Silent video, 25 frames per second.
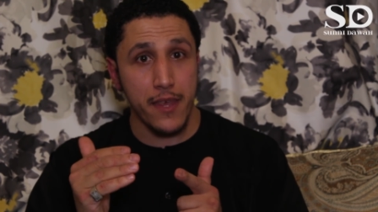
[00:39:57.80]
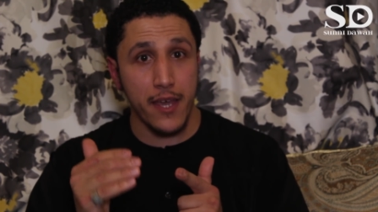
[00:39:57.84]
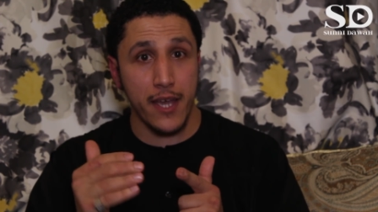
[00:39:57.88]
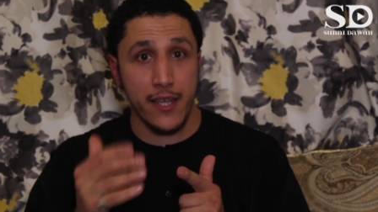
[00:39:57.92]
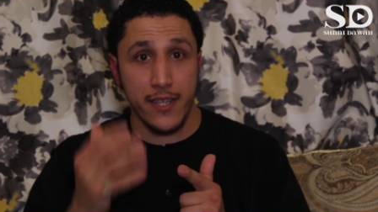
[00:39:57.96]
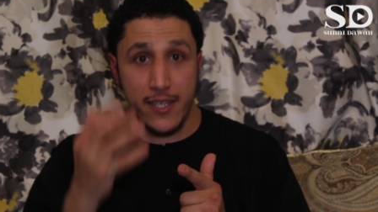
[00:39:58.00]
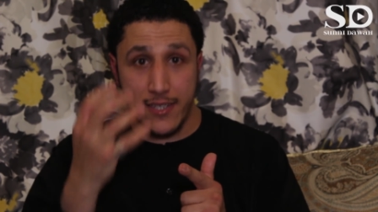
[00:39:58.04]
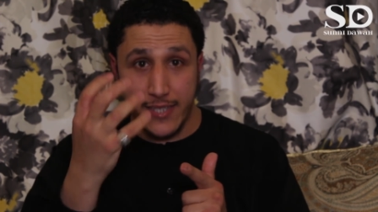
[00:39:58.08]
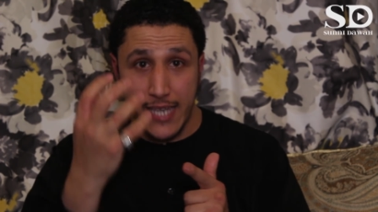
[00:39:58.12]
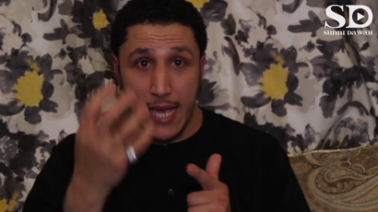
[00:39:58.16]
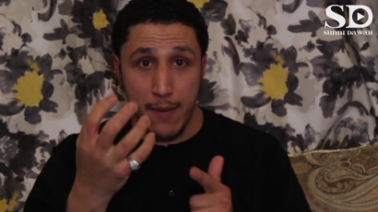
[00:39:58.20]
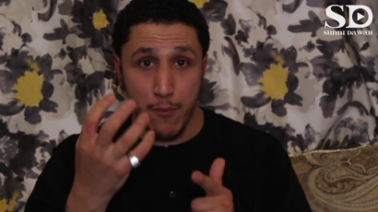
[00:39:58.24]

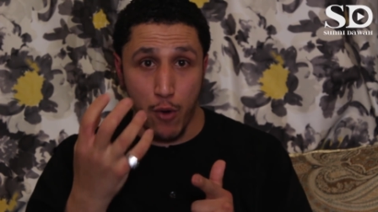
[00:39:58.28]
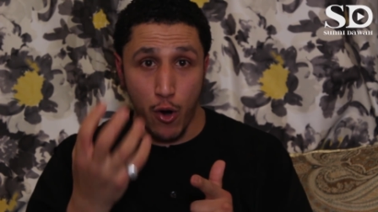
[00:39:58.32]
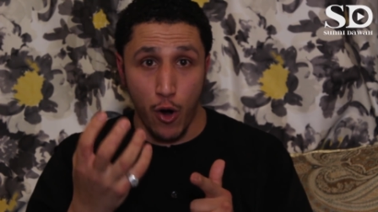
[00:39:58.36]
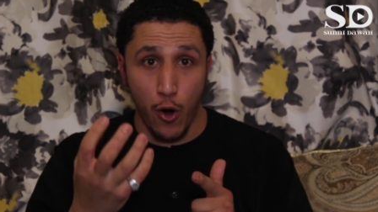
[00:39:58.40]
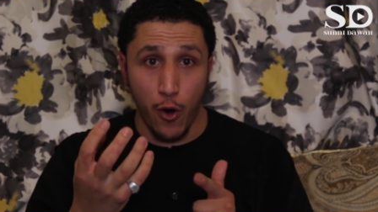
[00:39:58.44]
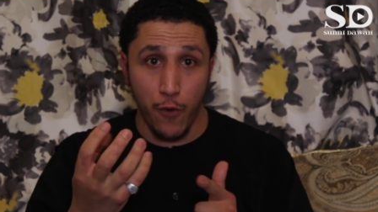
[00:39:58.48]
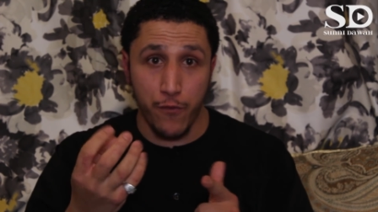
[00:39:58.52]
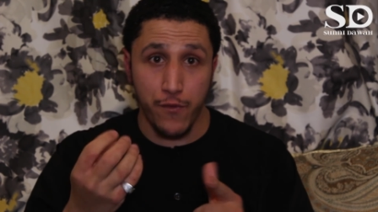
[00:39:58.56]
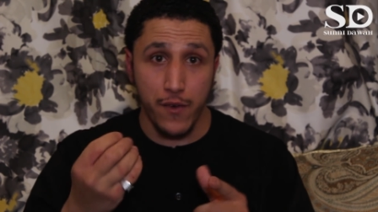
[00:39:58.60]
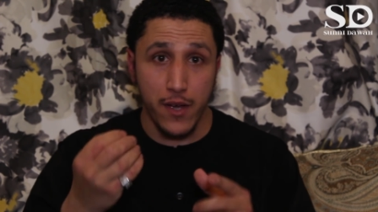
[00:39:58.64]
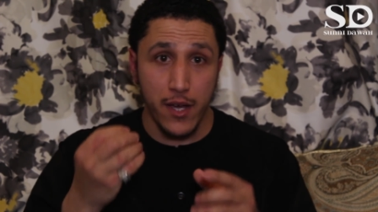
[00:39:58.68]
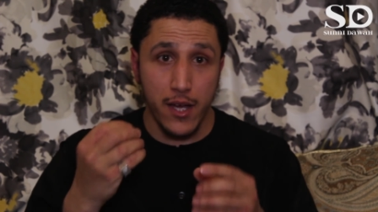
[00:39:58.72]
In a time
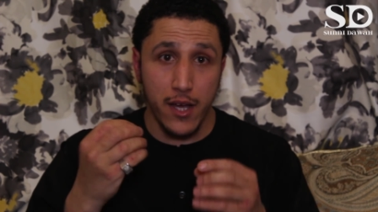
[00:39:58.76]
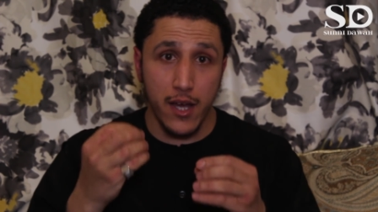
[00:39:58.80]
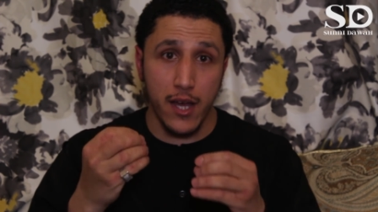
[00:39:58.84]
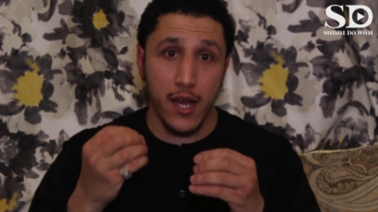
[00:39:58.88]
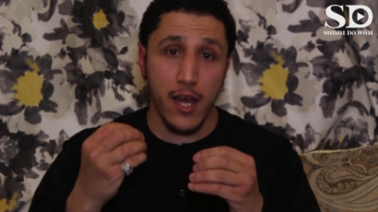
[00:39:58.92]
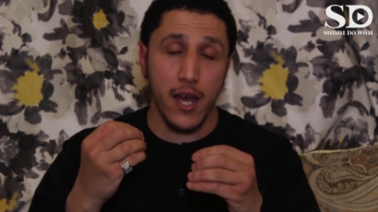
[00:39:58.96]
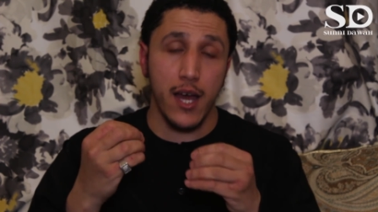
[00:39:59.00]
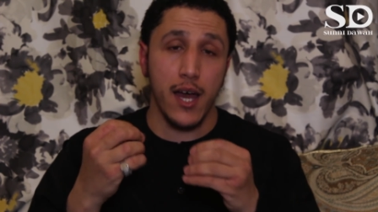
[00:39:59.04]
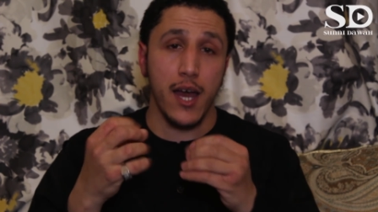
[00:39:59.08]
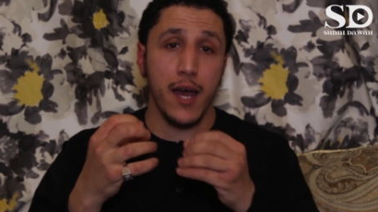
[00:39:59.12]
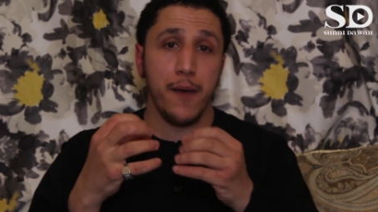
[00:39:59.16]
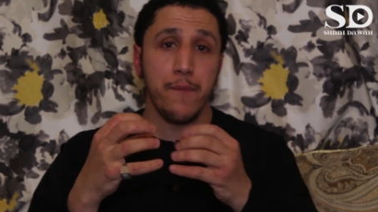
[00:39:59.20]
of
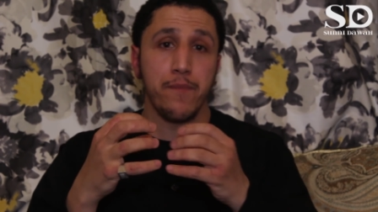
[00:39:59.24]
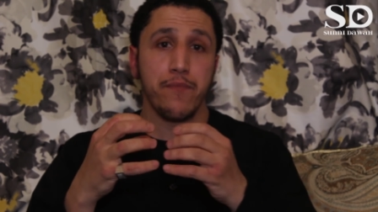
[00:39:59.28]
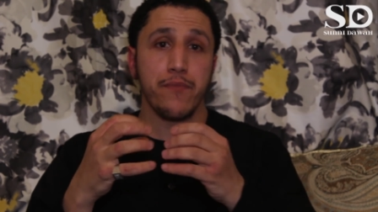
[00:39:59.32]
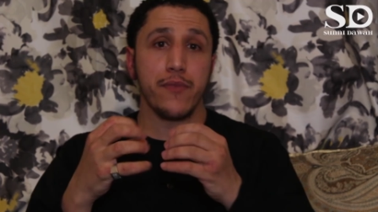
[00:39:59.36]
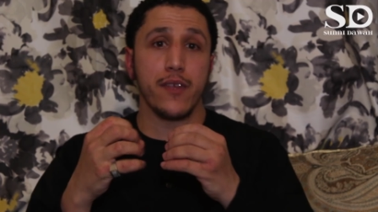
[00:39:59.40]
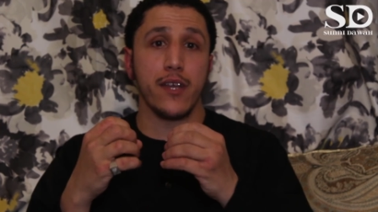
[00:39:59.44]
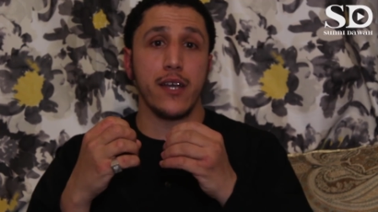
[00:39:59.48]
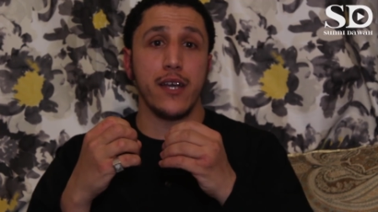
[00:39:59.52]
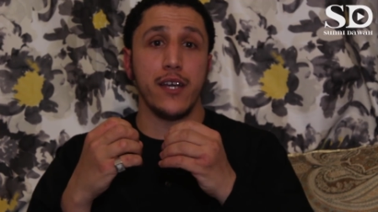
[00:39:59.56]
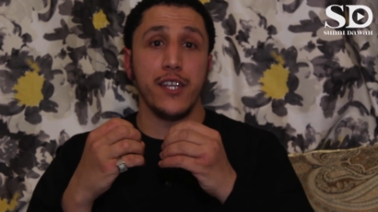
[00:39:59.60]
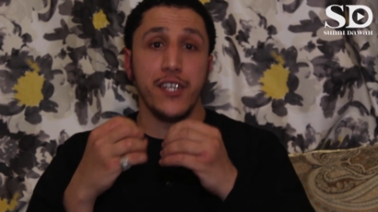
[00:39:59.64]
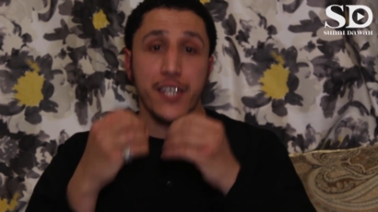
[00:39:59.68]
uh,
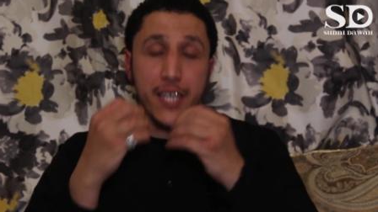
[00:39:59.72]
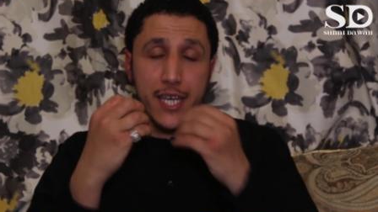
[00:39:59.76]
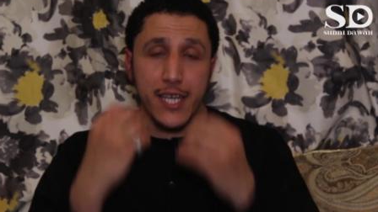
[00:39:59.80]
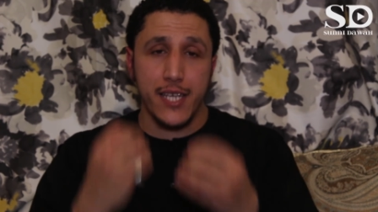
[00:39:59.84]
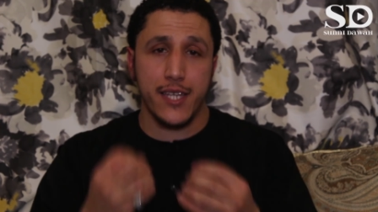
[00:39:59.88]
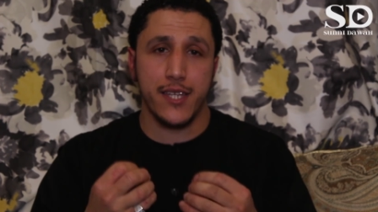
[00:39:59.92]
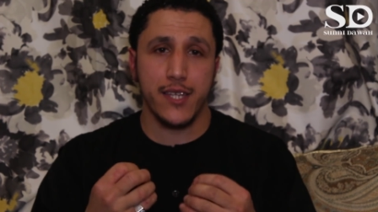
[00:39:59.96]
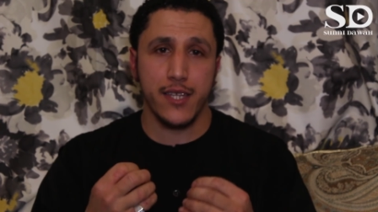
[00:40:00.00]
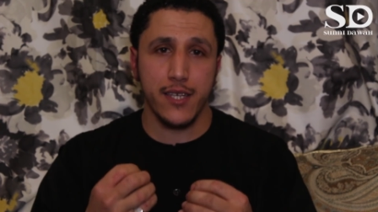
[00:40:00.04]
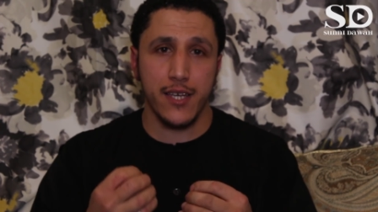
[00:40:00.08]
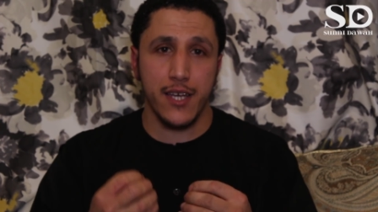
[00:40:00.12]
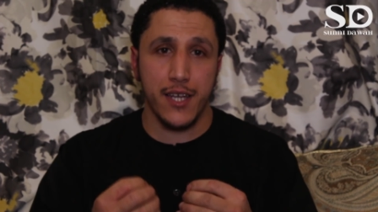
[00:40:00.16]

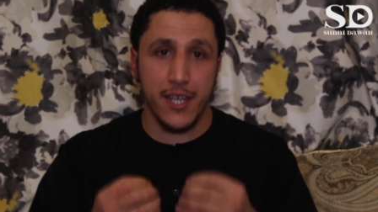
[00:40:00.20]
need,